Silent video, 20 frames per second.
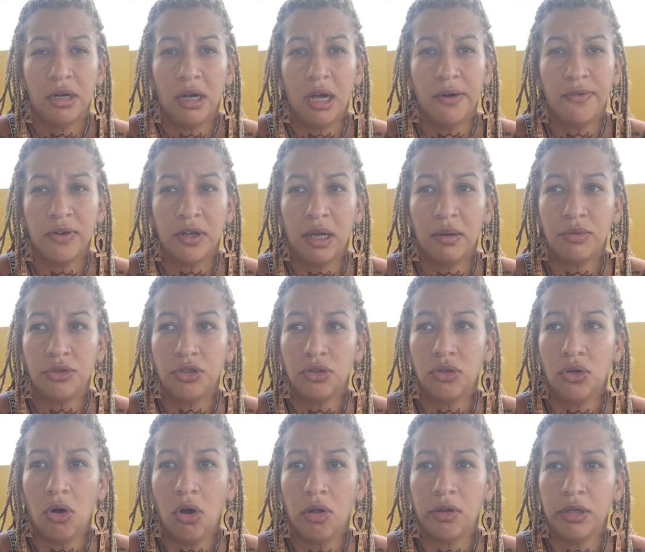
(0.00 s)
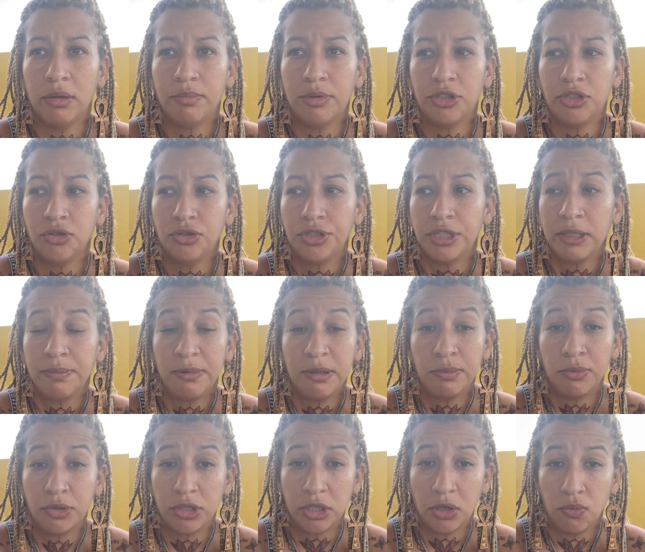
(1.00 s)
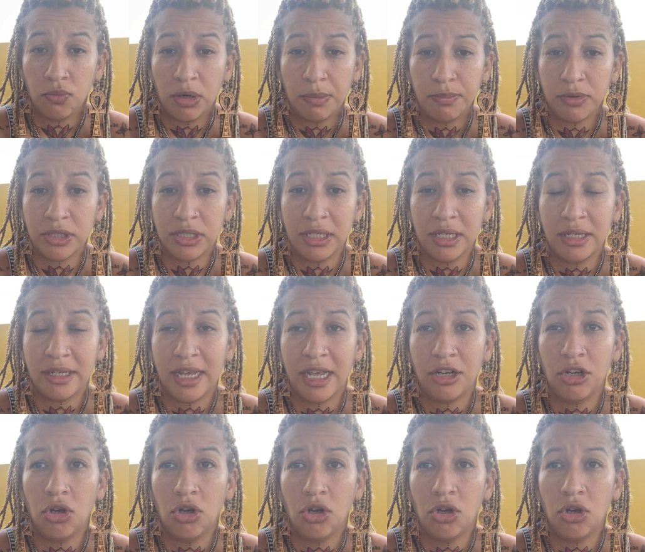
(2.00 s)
I forgot what you call it, but you'll see people still representing that,